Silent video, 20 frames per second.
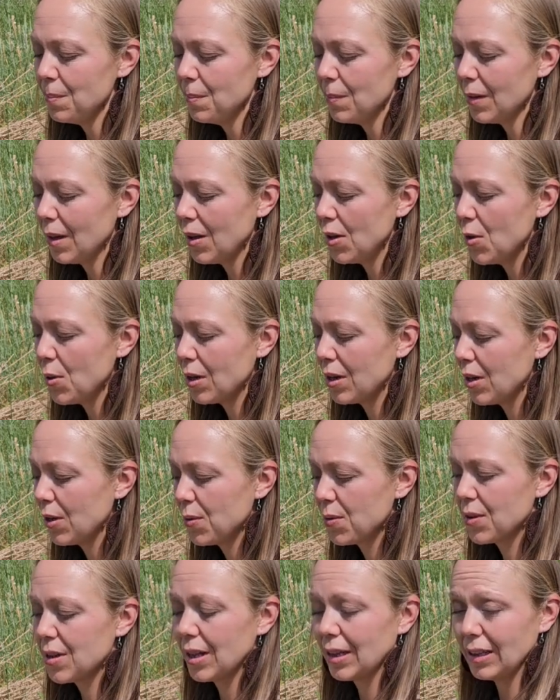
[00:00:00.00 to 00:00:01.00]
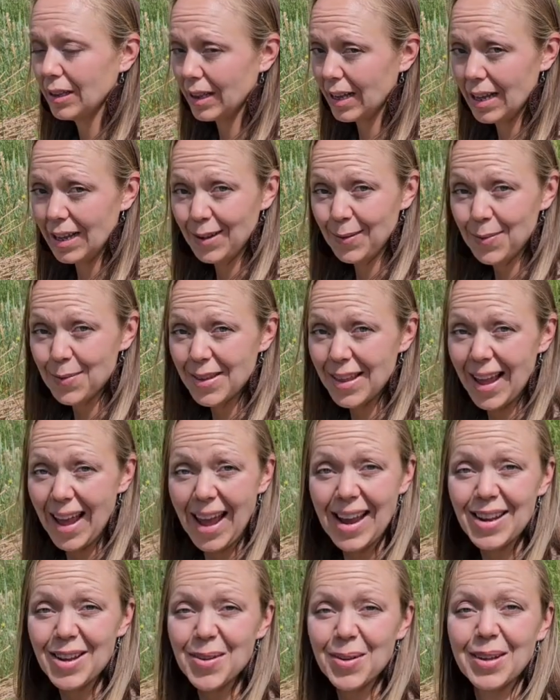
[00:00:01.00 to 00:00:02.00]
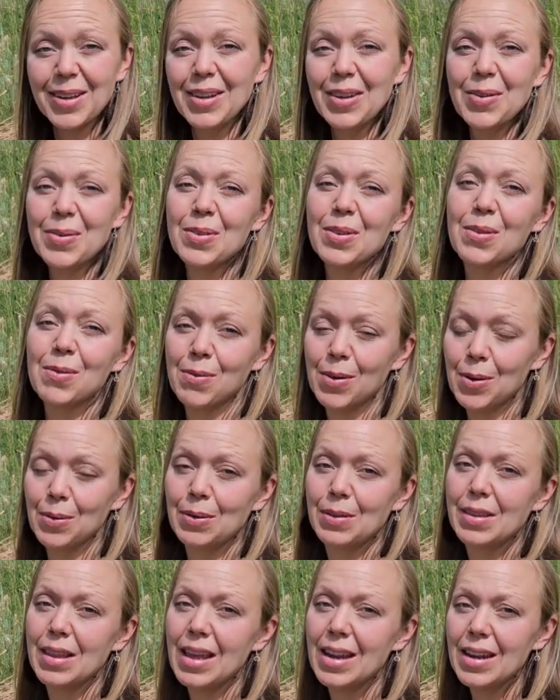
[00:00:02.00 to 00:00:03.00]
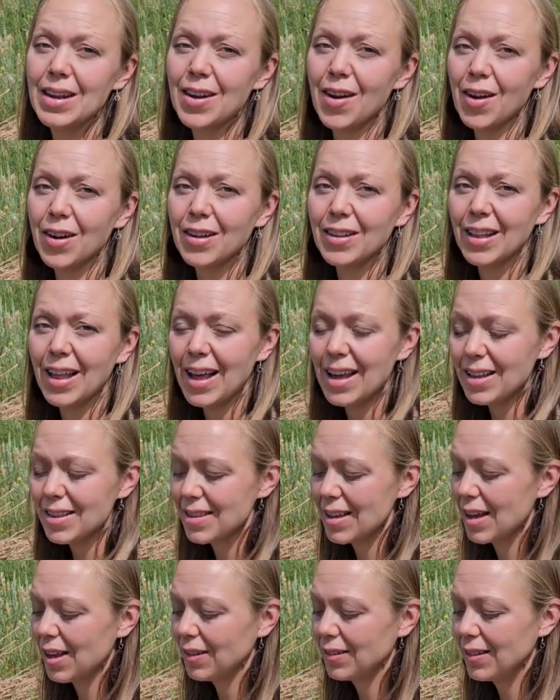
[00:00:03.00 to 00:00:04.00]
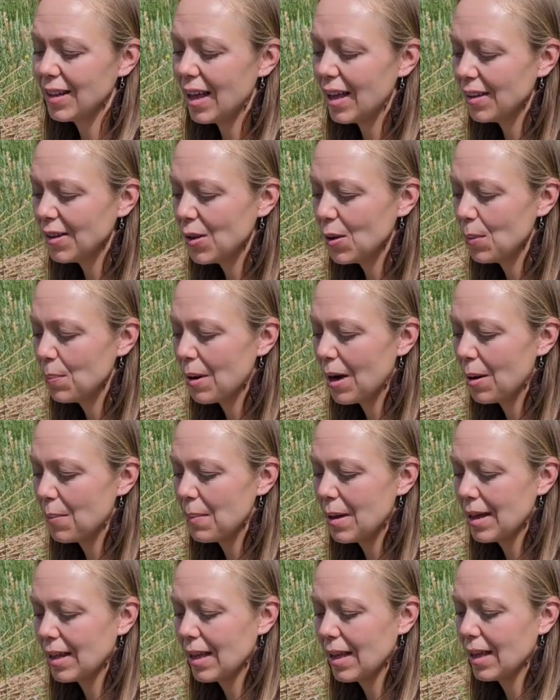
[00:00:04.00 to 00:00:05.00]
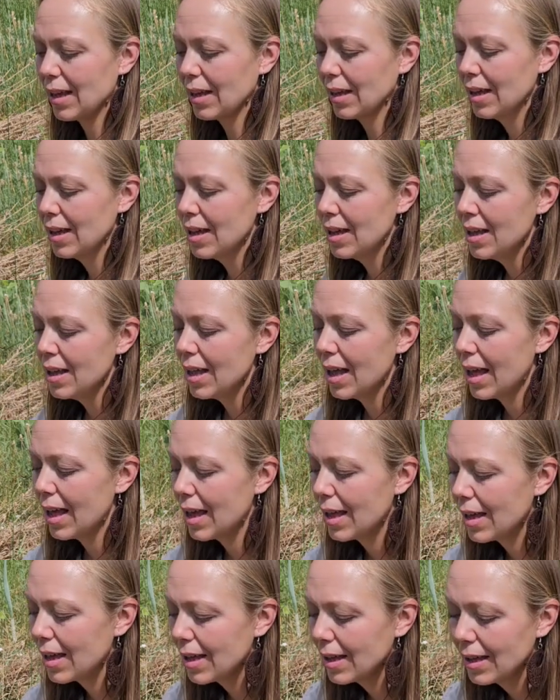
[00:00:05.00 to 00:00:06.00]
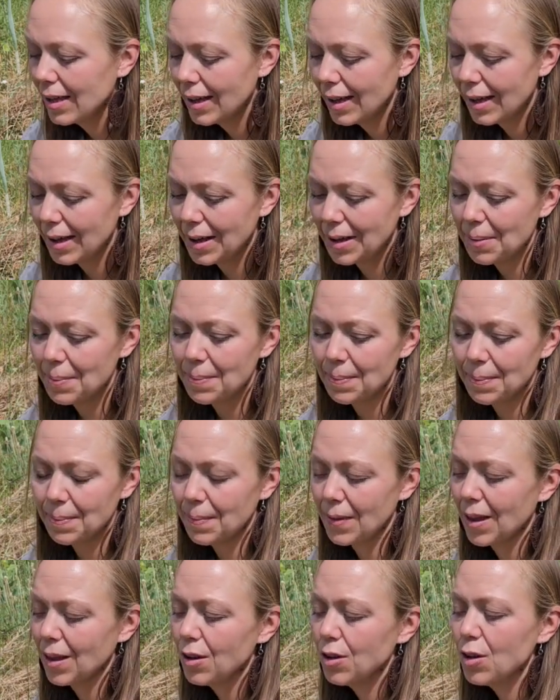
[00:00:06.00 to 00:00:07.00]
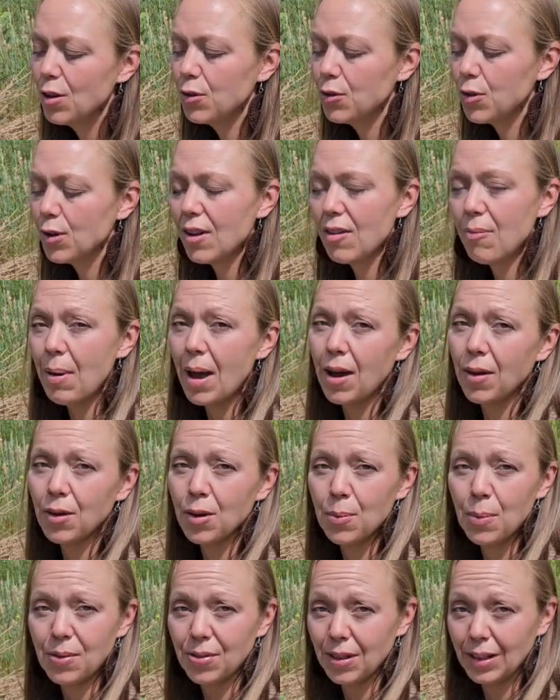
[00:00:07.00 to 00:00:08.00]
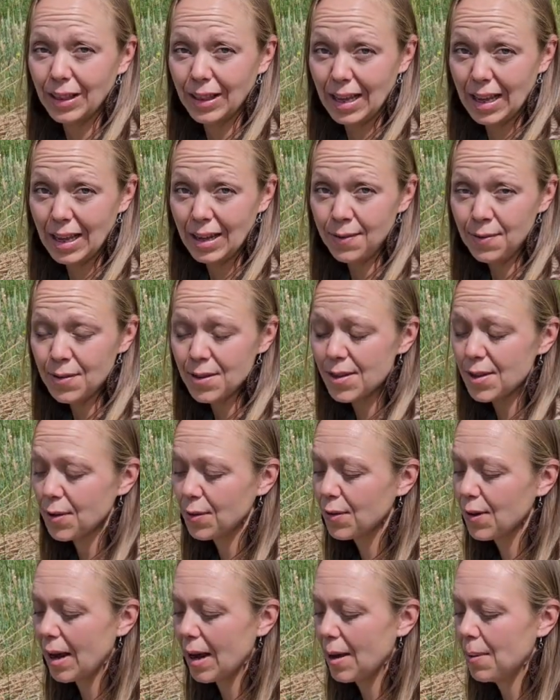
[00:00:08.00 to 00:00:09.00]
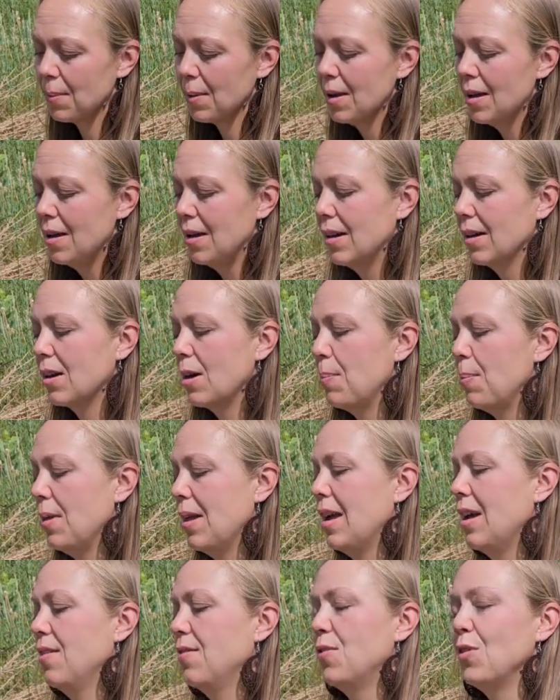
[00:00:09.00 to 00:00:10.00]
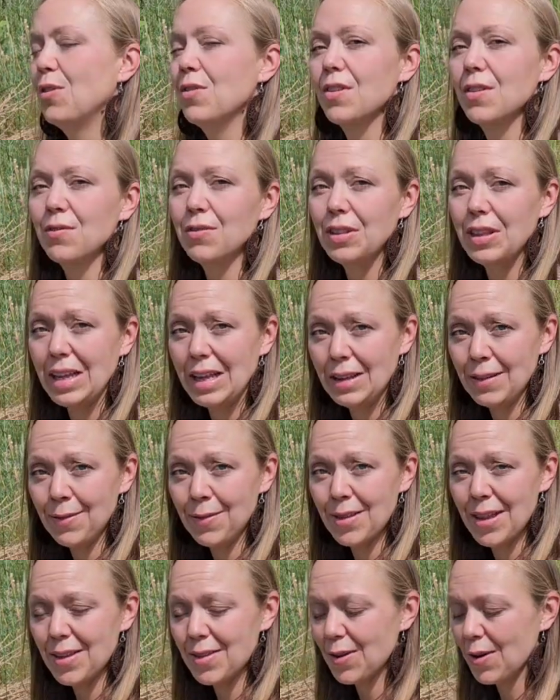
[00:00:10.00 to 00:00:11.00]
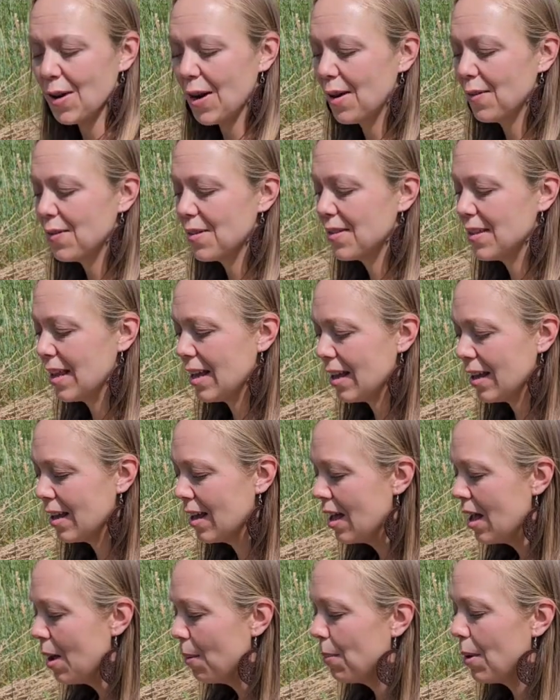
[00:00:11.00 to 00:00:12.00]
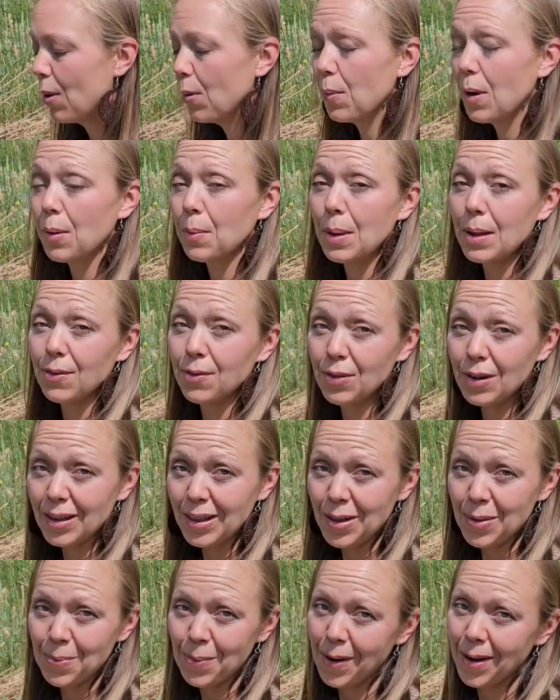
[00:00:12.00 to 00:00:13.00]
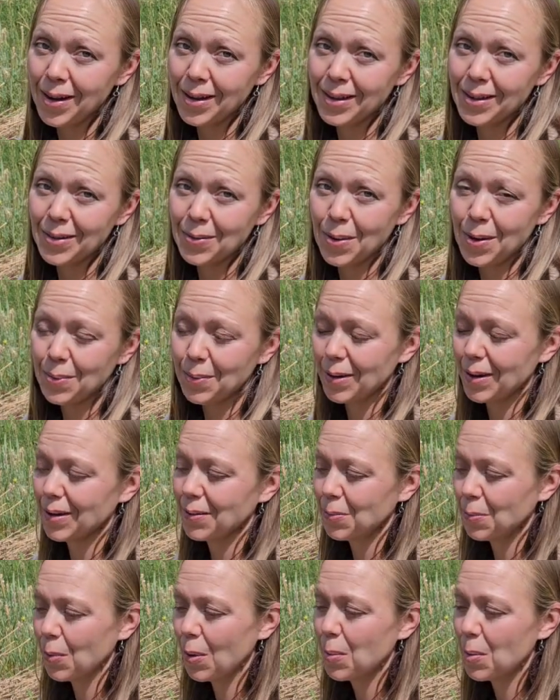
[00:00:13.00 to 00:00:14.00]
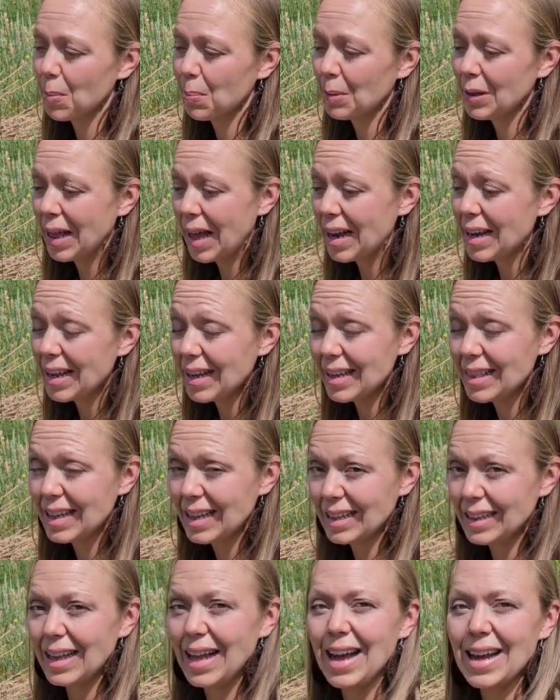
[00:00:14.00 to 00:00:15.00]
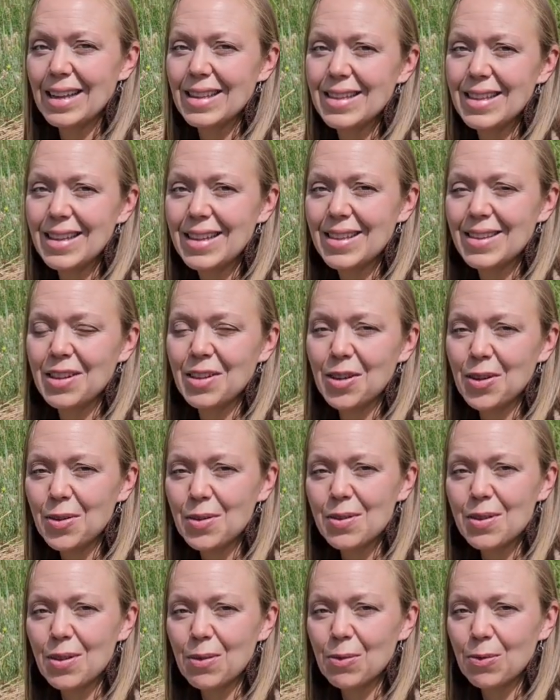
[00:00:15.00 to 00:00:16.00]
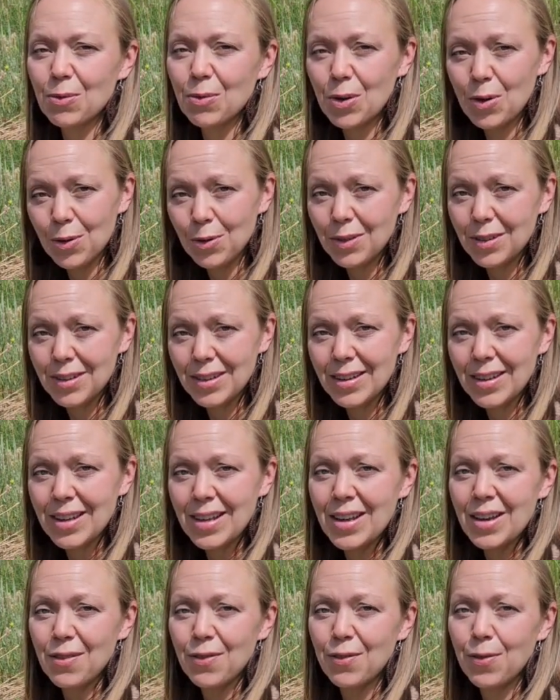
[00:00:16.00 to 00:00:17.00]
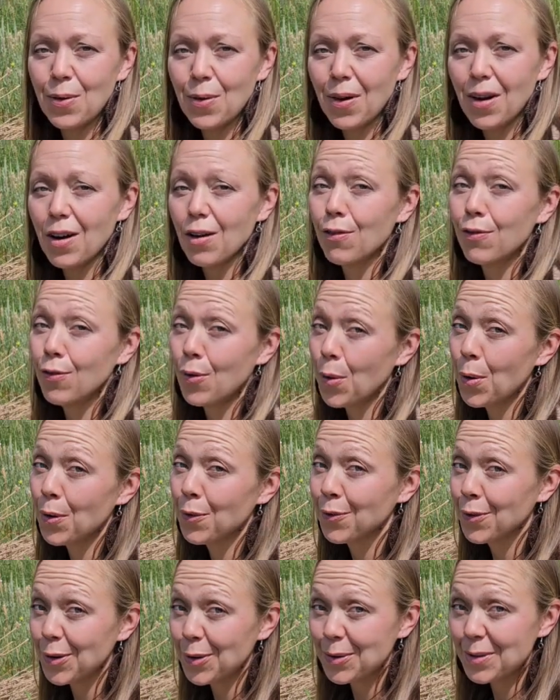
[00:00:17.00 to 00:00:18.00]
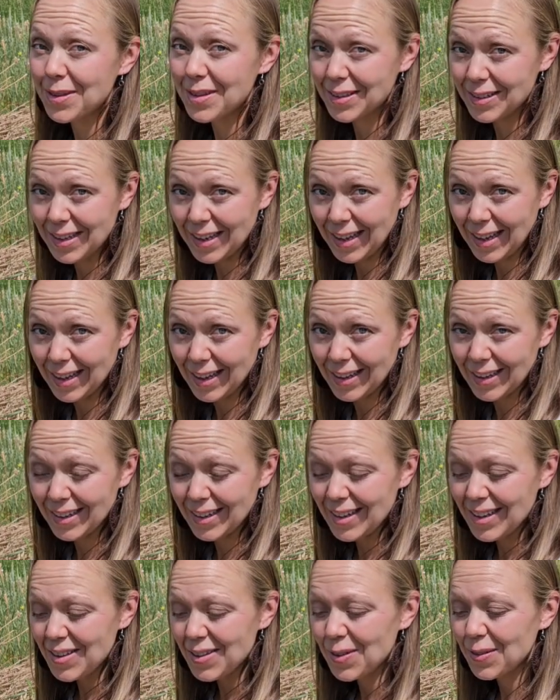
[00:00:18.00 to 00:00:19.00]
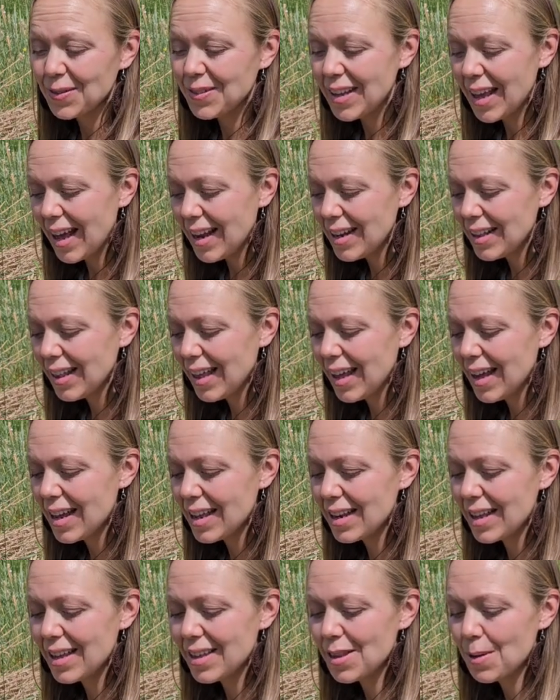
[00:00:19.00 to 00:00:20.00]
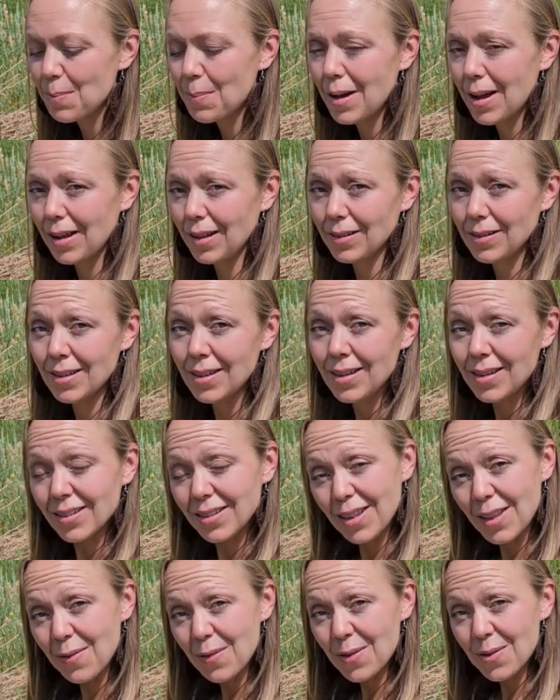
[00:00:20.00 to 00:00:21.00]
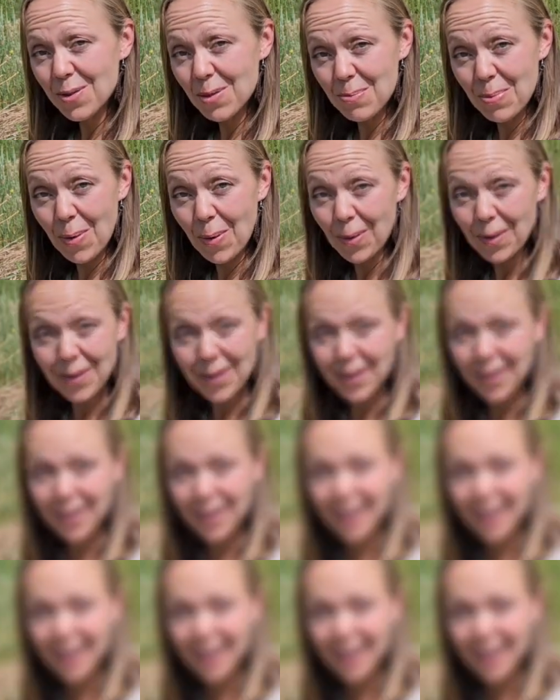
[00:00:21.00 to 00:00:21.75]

you can use the leaves, and you can use the roots. And in our class, I'll tell you about making a nutritive powder with the leaves. So grab a couple handfuls of leaves as you're harvesting. But what we really want, what we're planning in the class, is to use the root for our 4 roots tea. So dandelion is a mild liver supporter,